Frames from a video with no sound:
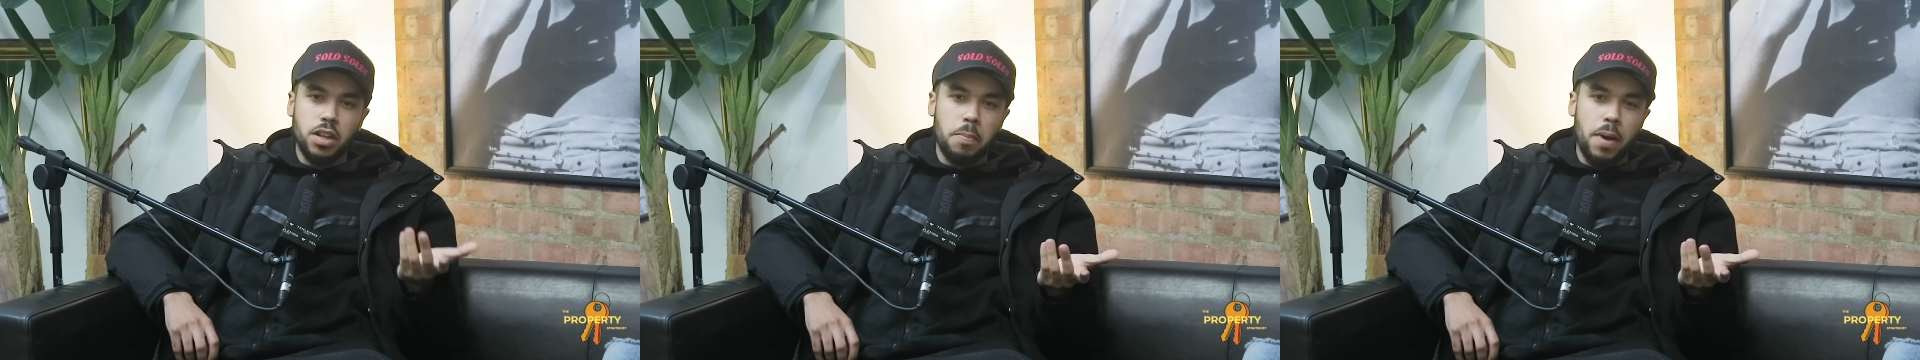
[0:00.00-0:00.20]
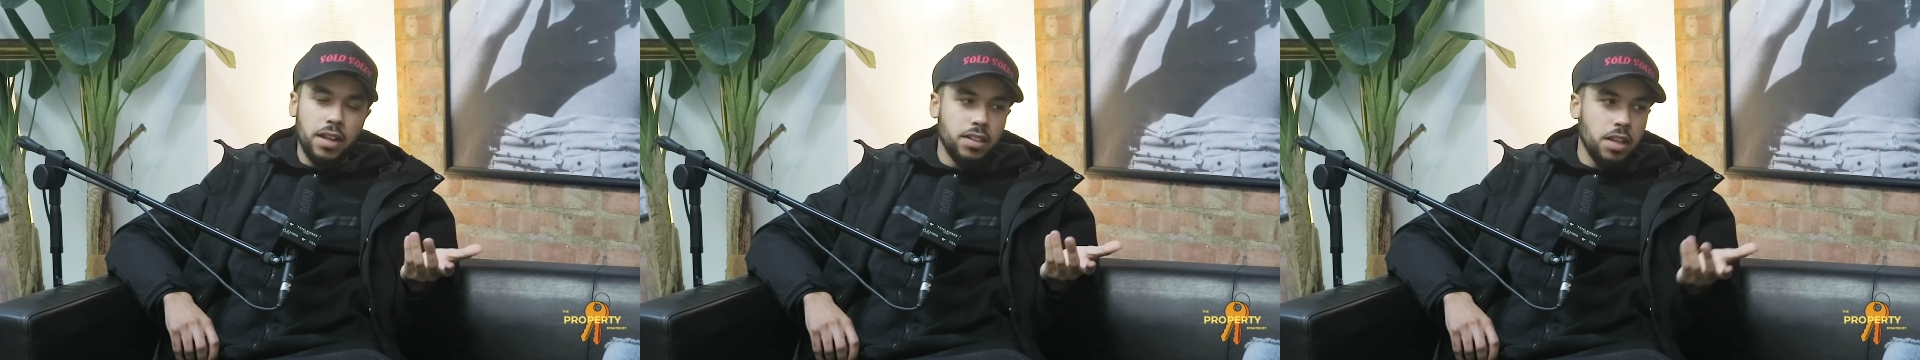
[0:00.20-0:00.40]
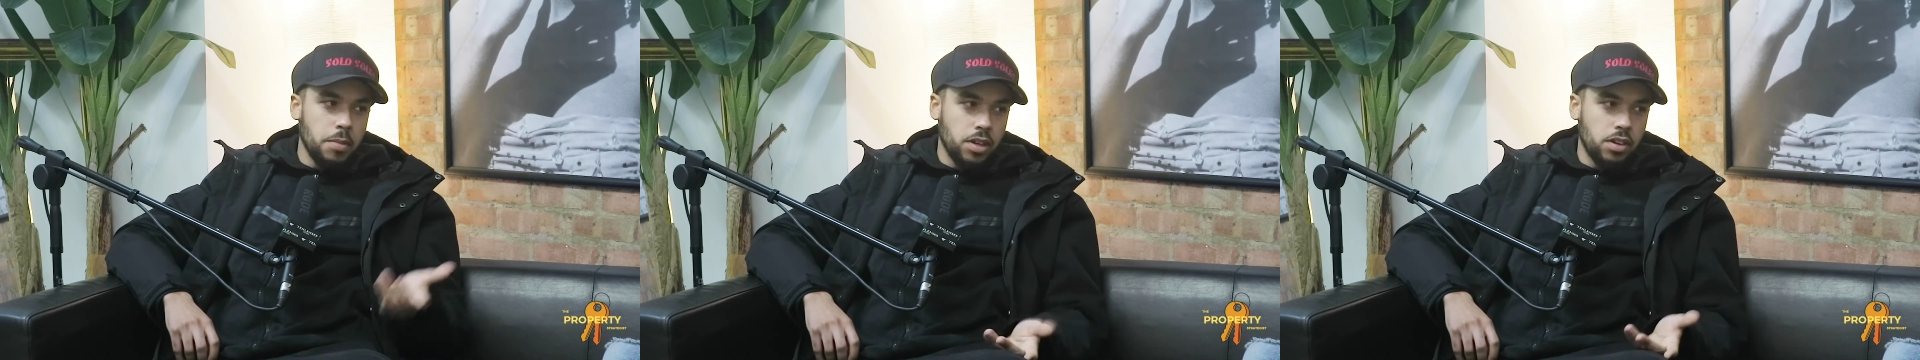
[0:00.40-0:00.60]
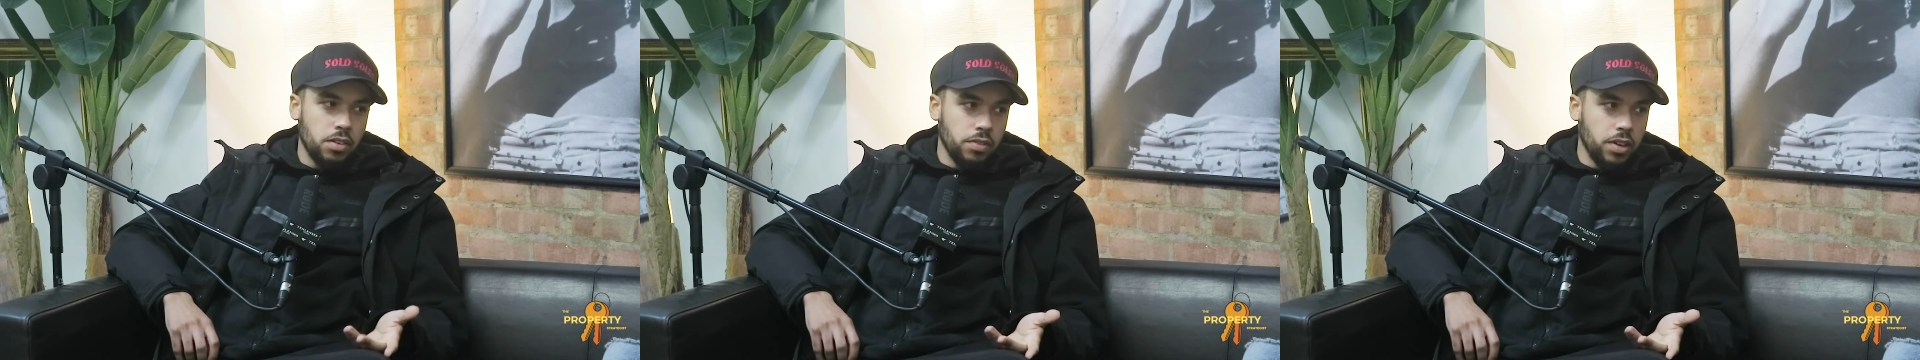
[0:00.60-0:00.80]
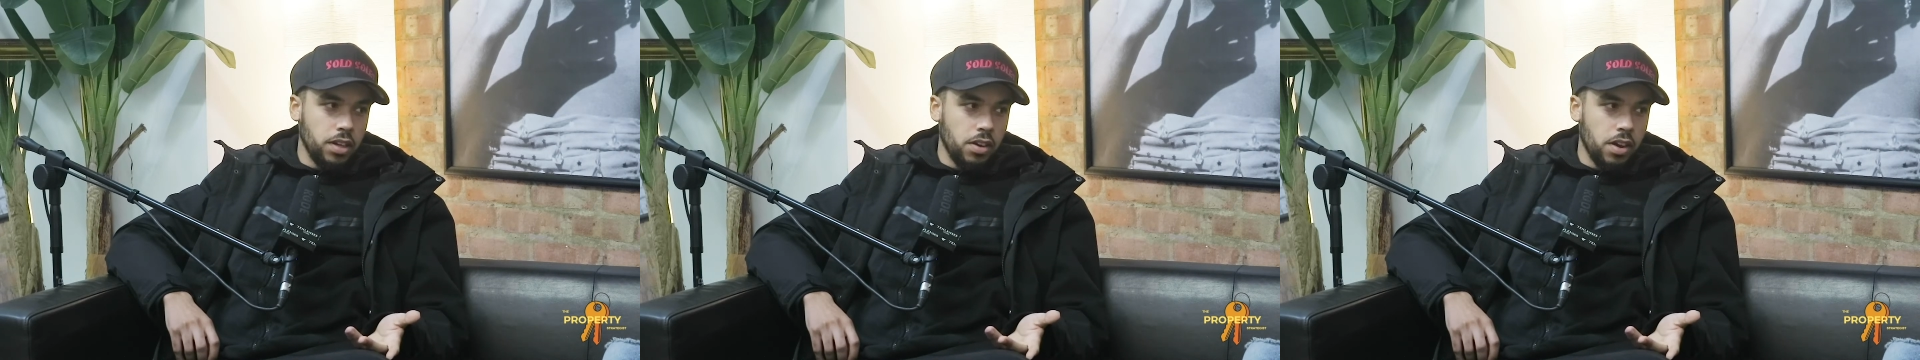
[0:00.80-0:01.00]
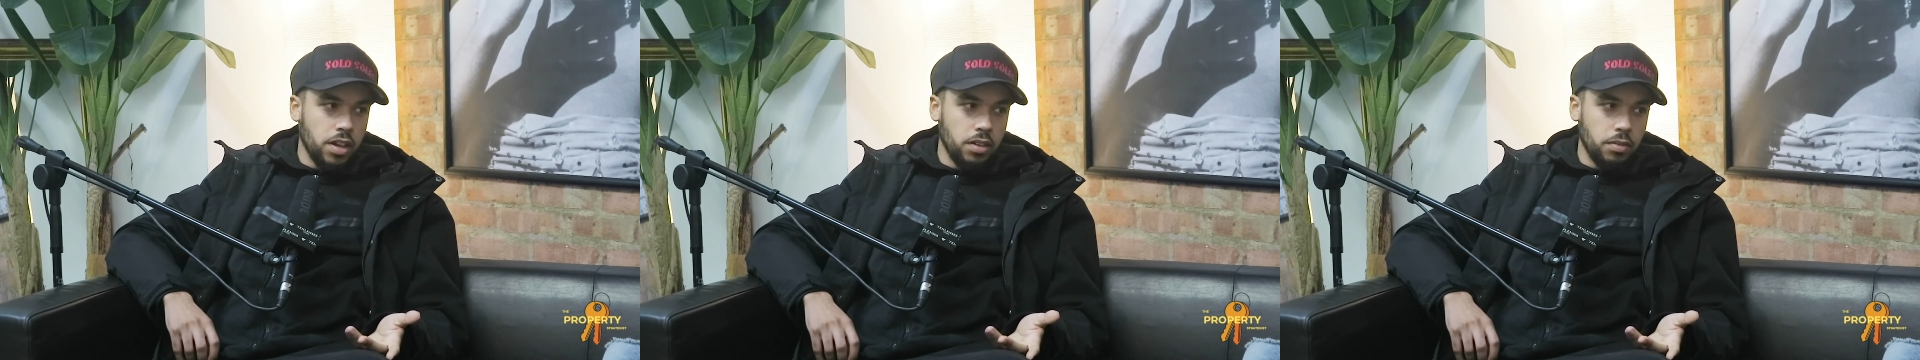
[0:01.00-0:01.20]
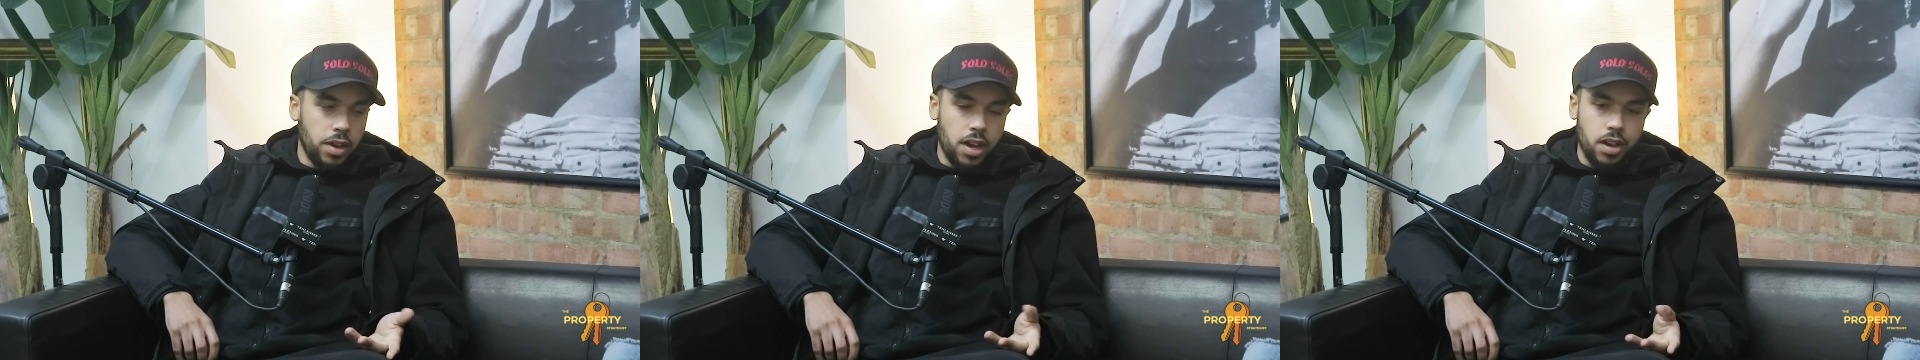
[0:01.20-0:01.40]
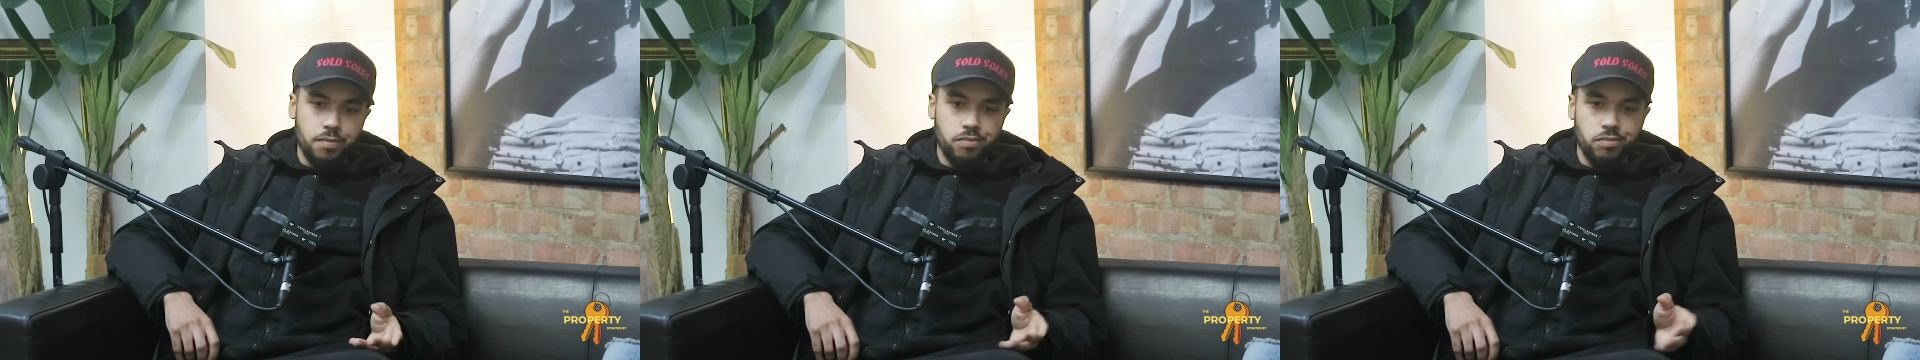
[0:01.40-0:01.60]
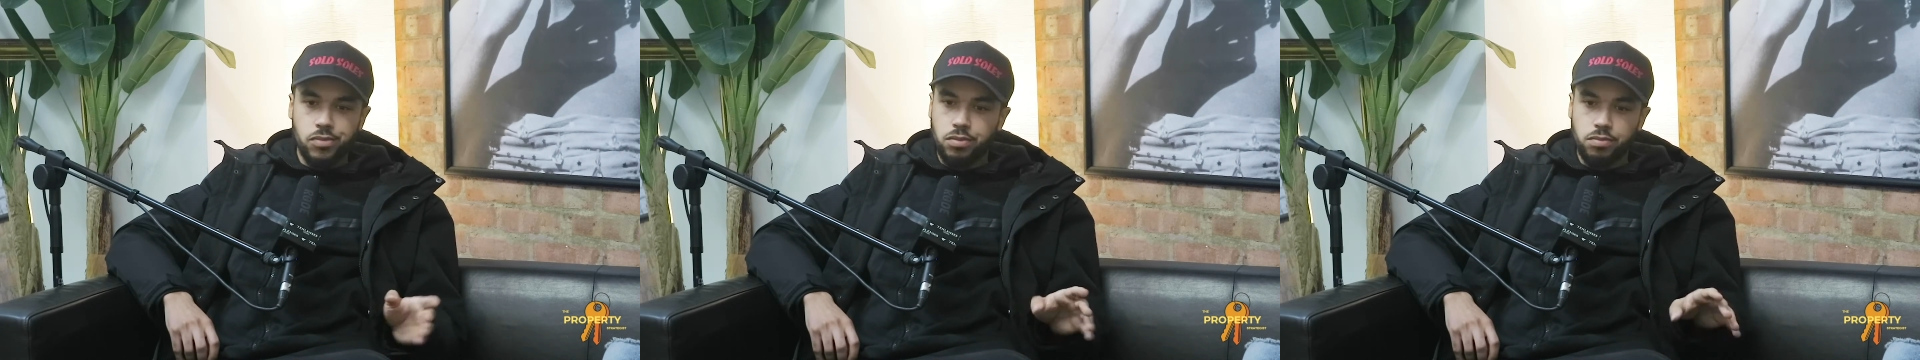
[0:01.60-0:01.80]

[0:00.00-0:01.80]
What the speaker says: the pandemic couldn't really go anywhere.